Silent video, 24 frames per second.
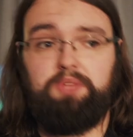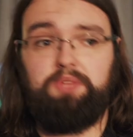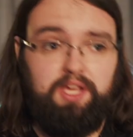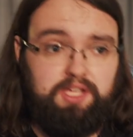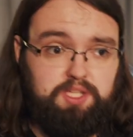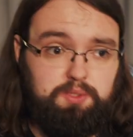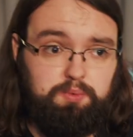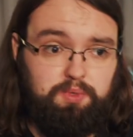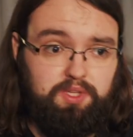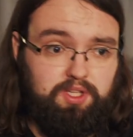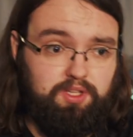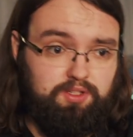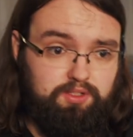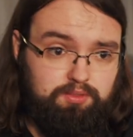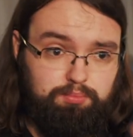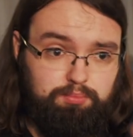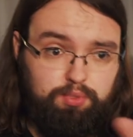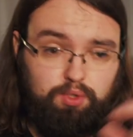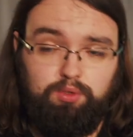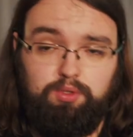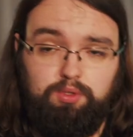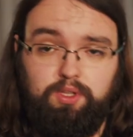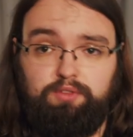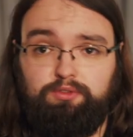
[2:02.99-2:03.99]
Yes, we can
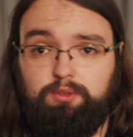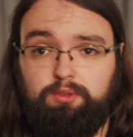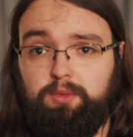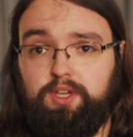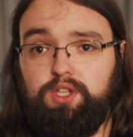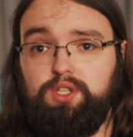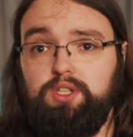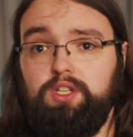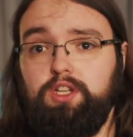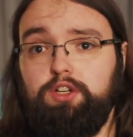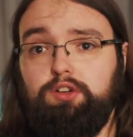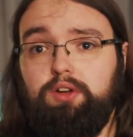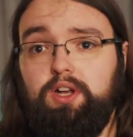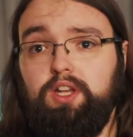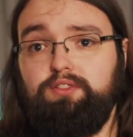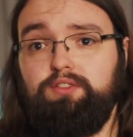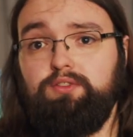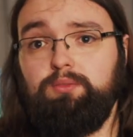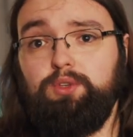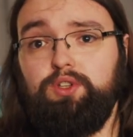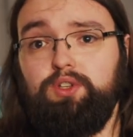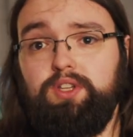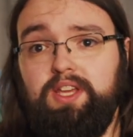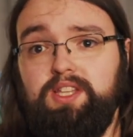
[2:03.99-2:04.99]
pull information directly
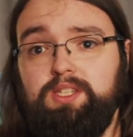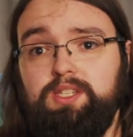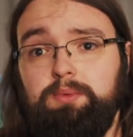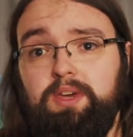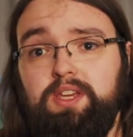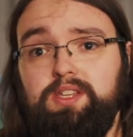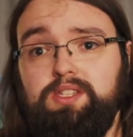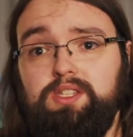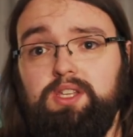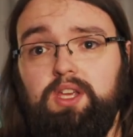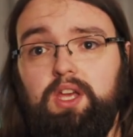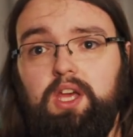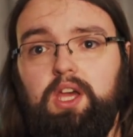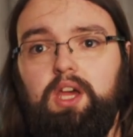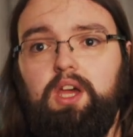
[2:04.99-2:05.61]
from your database.